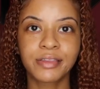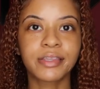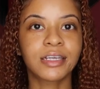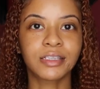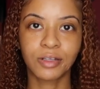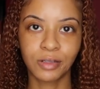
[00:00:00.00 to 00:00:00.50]

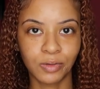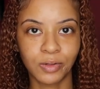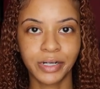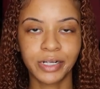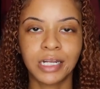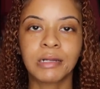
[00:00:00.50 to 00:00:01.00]
Thank the
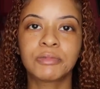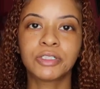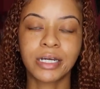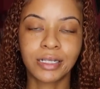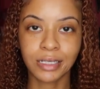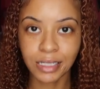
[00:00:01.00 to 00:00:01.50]
Lord. And I'm
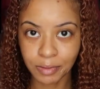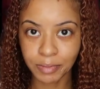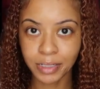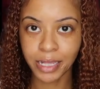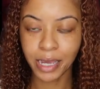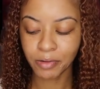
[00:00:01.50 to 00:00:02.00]
trying to
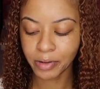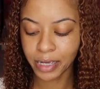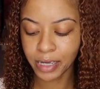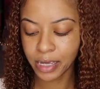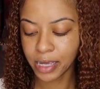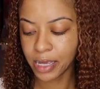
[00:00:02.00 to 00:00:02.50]
keep it that
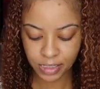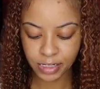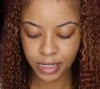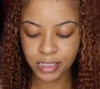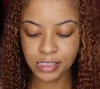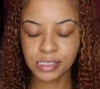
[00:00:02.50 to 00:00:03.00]
way. The
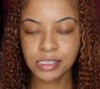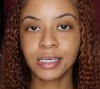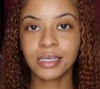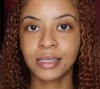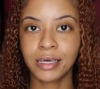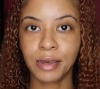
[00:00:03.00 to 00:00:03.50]
next
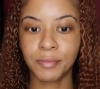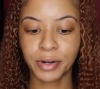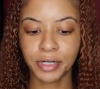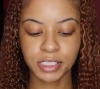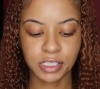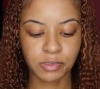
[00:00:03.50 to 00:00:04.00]
thing that I
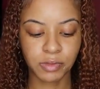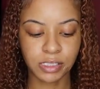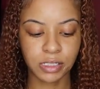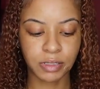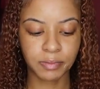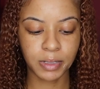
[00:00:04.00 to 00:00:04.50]
purchased was
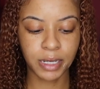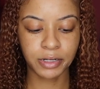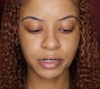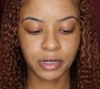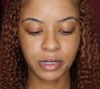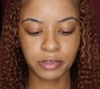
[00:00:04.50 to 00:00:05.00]
a lip
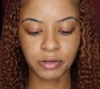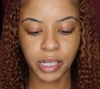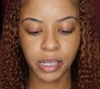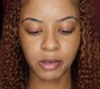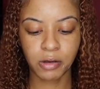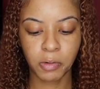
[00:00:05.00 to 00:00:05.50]
liner. You
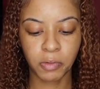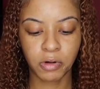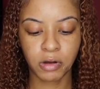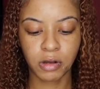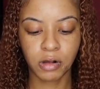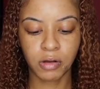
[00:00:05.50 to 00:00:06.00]
can't go
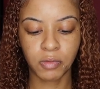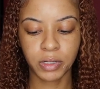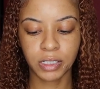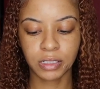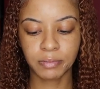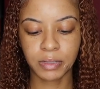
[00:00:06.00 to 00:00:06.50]
wrong
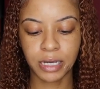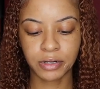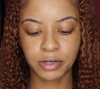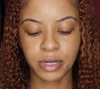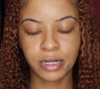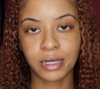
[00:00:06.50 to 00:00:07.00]
with a lip
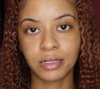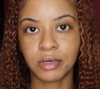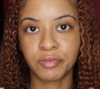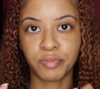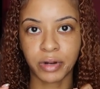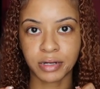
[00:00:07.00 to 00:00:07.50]
liner. And I
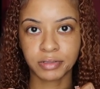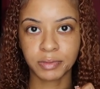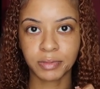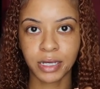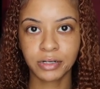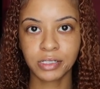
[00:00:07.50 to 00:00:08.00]
love brown
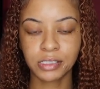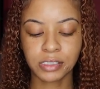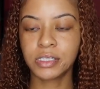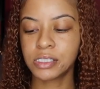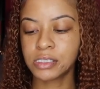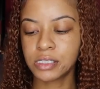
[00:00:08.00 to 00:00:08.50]
lip liners.
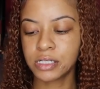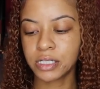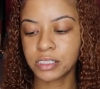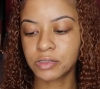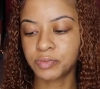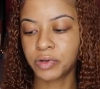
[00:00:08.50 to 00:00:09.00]
This is the
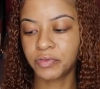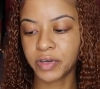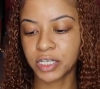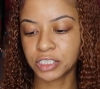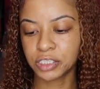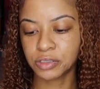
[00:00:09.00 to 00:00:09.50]
NYX
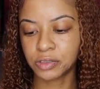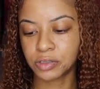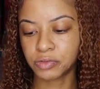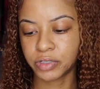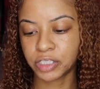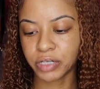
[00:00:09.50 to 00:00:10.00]

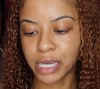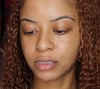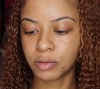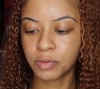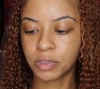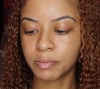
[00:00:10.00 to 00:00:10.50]
Professional
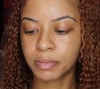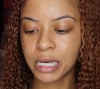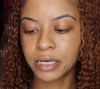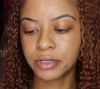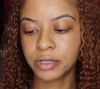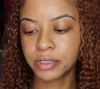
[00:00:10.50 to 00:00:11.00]
Retractable Lip
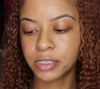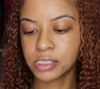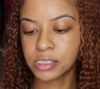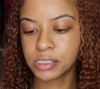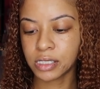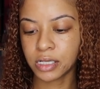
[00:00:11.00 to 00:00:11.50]
Liner.
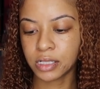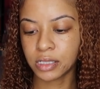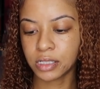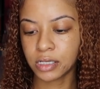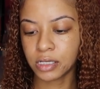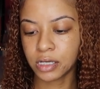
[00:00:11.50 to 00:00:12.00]
This is in
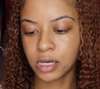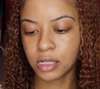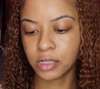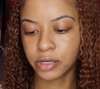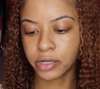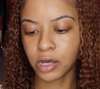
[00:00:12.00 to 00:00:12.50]
the
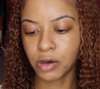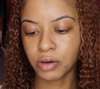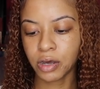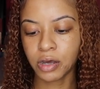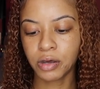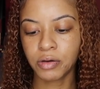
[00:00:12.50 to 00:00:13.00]
color
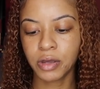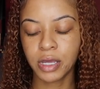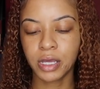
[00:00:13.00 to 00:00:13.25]
Cocoa.